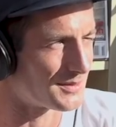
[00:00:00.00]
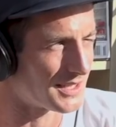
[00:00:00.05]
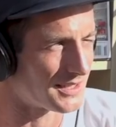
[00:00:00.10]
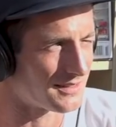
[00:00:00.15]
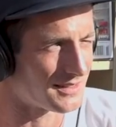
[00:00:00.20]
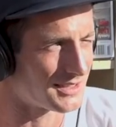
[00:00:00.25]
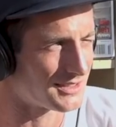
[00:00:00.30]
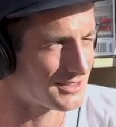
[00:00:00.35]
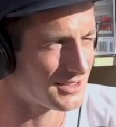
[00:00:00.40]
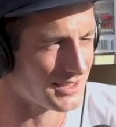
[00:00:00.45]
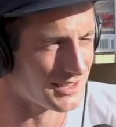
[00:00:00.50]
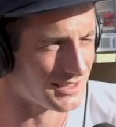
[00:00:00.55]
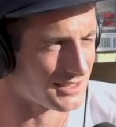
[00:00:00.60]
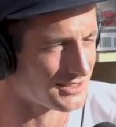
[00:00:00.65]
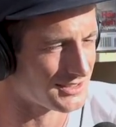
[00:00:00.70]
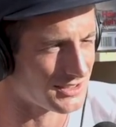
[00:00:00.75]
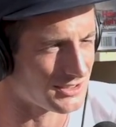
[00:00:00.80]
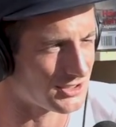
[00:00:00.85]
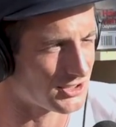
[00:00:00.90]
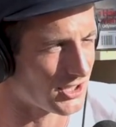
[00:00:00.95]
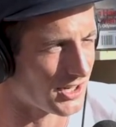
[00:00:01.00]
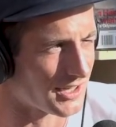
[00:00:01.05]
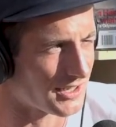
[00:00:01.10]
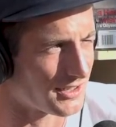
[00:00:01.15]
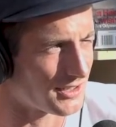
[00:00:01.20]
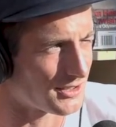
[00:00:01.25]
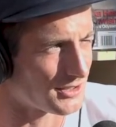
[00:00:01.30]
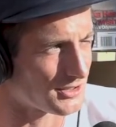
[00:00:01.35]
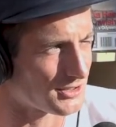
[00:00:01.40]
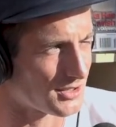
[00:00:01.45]
It's so good. It's like it's in
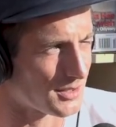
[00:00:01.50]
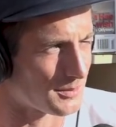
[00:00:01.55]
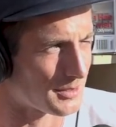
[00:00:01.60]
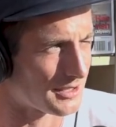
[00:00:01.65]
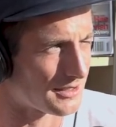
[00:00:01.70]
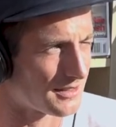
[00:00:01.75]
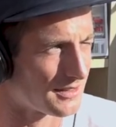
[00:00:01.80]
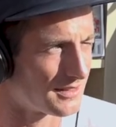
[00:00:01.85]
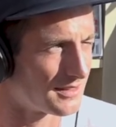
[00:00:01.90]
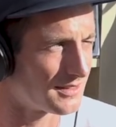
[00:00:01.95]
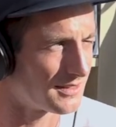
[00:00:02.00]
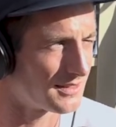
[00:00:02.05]
China or something.